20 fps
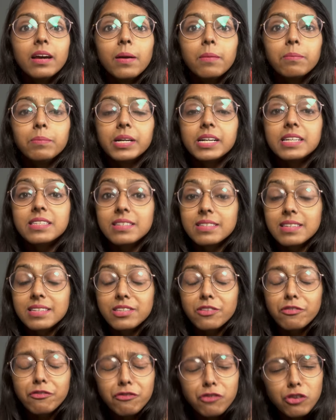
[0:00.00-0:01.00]
because this is
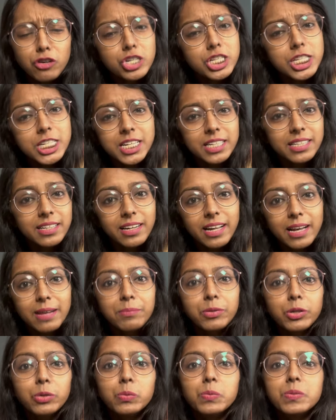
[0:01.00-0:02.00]
the first year that
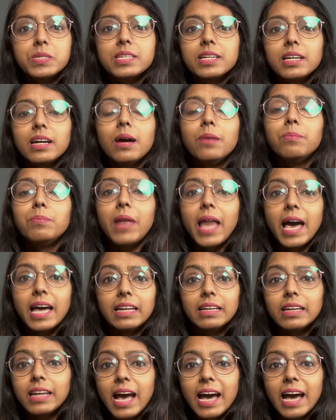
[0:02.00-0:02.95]
I'm using a planner